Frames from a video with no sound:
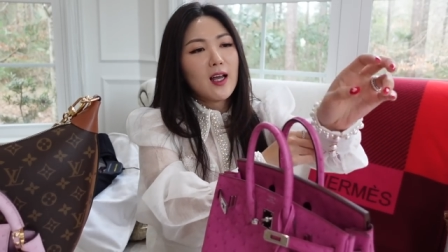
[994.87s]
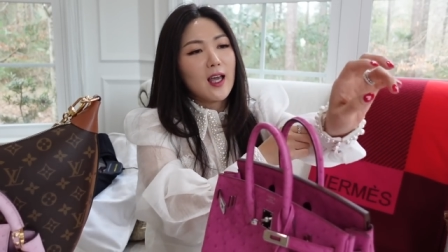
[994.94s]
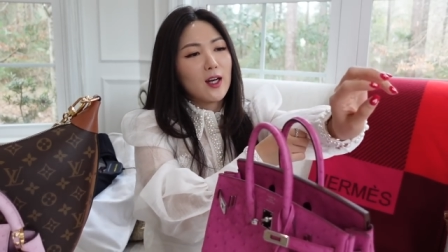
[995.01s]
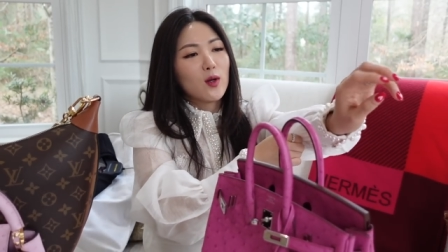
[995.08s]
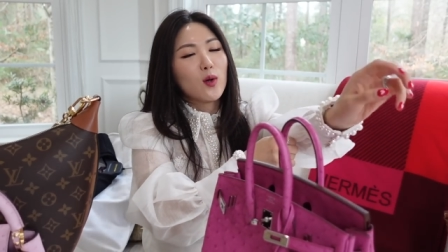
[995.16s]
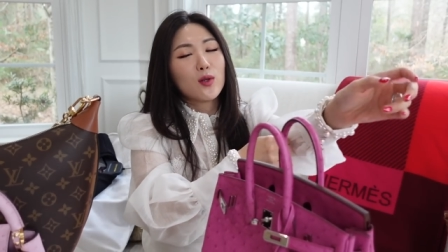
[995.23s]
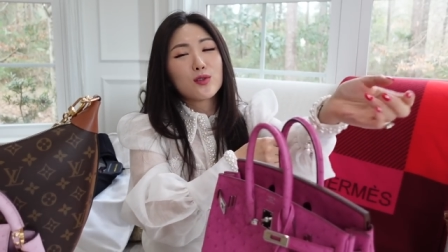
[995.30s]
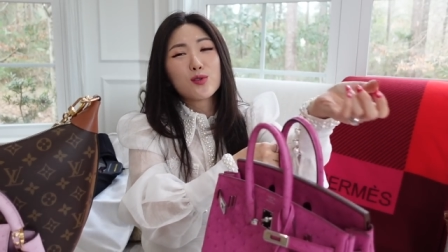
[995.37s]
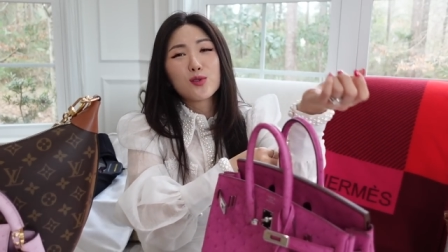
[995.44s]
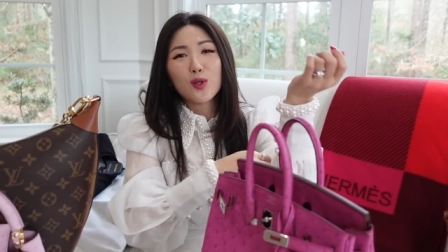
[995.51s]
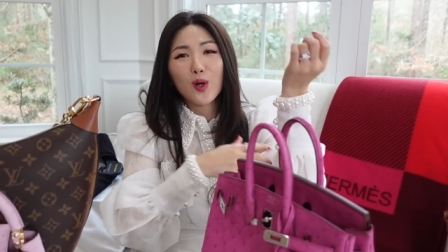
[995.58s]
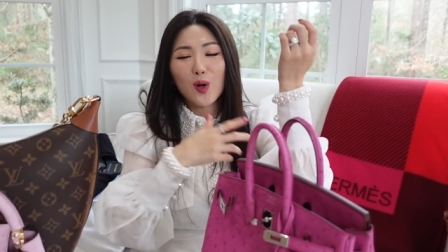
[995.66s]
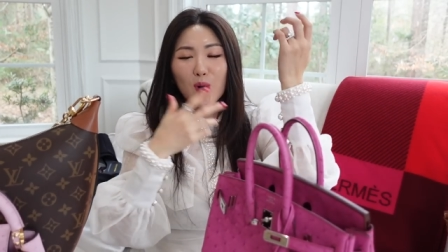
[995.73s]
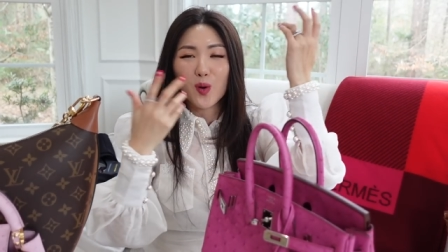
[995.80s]
And
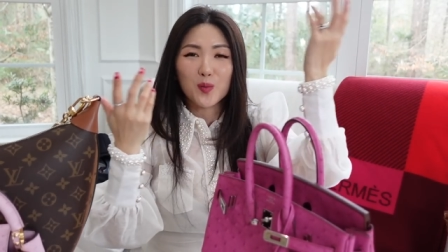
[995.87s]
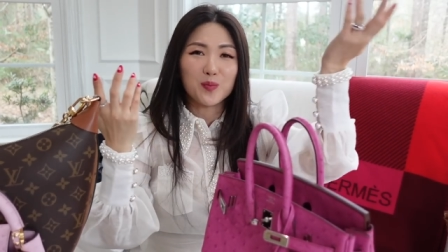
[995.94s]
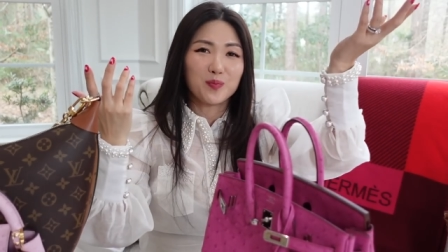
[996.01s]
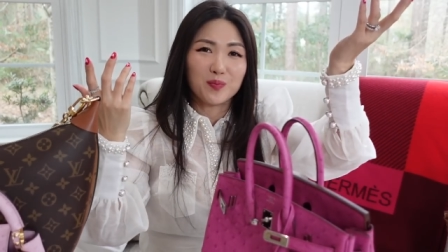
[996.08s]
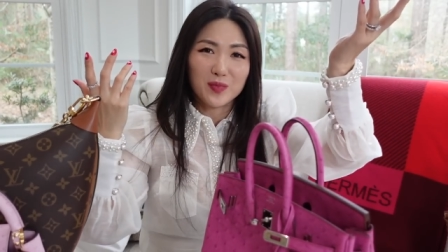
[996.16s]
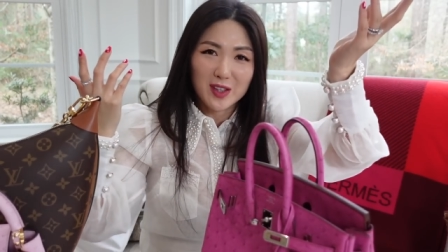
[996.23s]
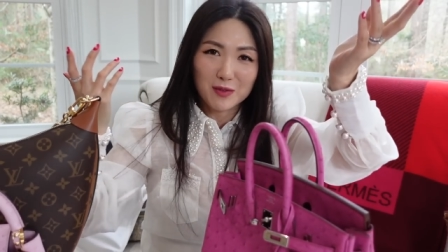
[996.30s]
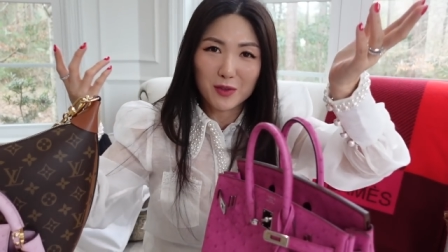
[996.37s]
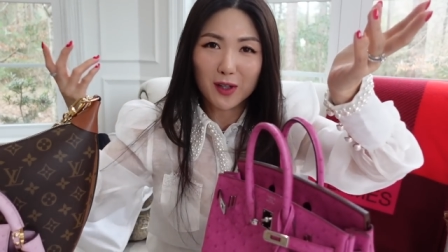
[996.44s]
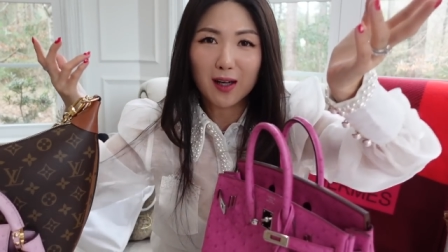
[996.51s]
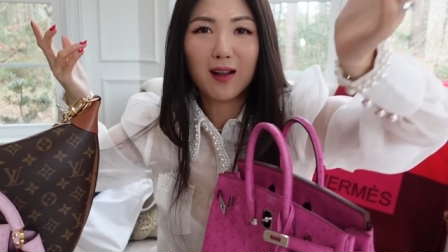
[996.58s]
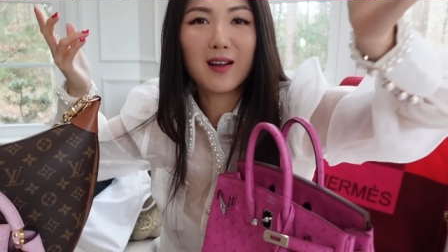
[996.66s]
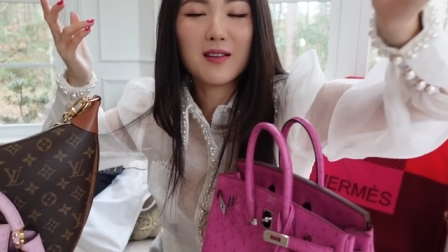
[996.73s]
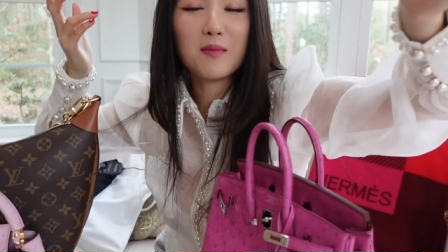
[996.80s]
also, if you're
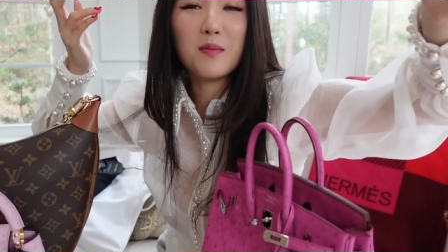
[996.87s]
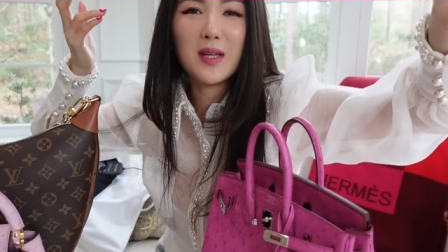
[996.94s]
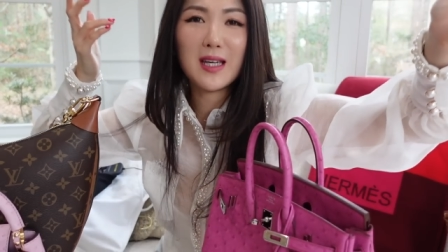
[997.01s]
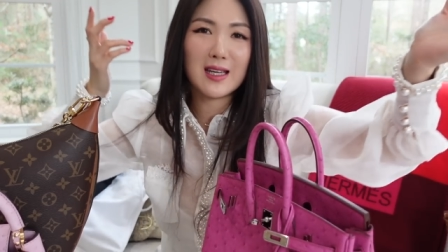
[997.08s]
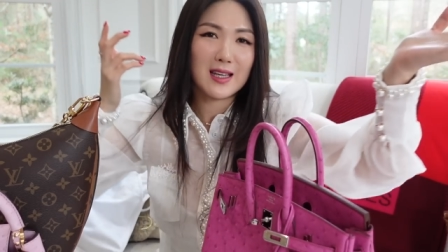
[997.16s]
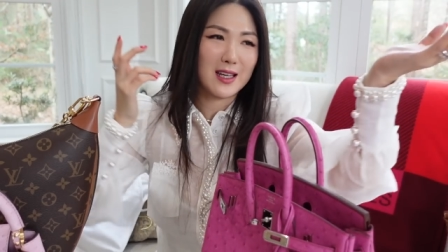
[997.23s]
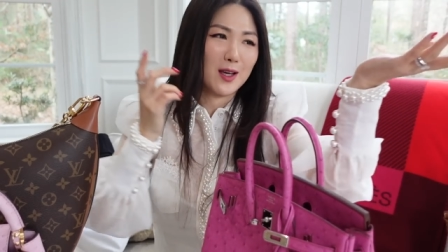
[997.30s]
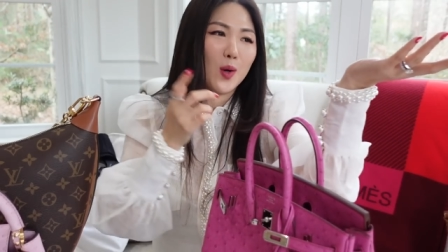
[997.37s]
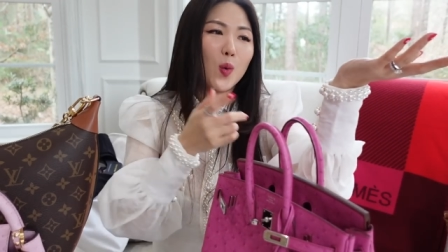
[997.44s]
like me,